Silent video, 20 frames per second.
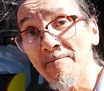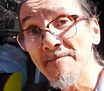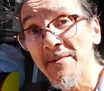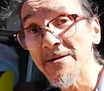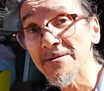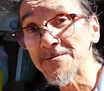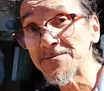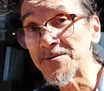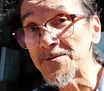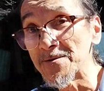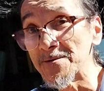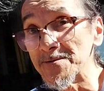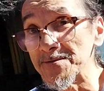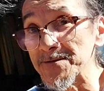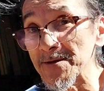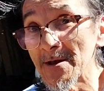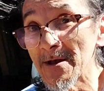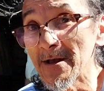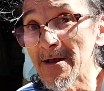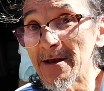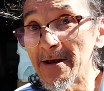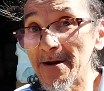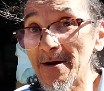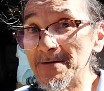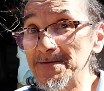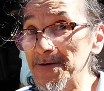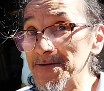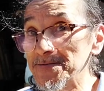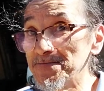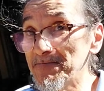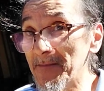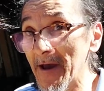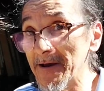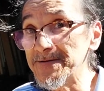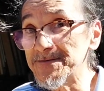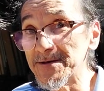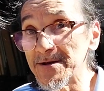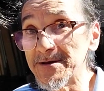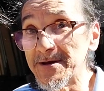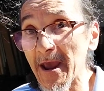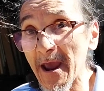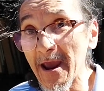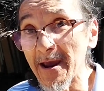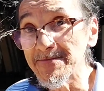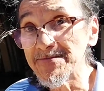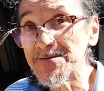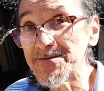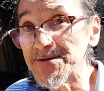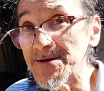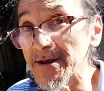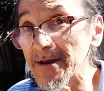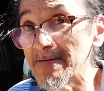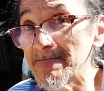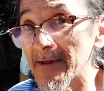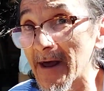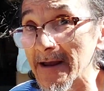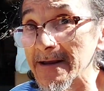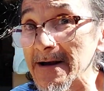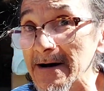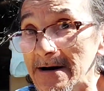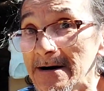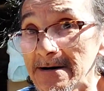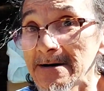miniatures, just makes the game seem like,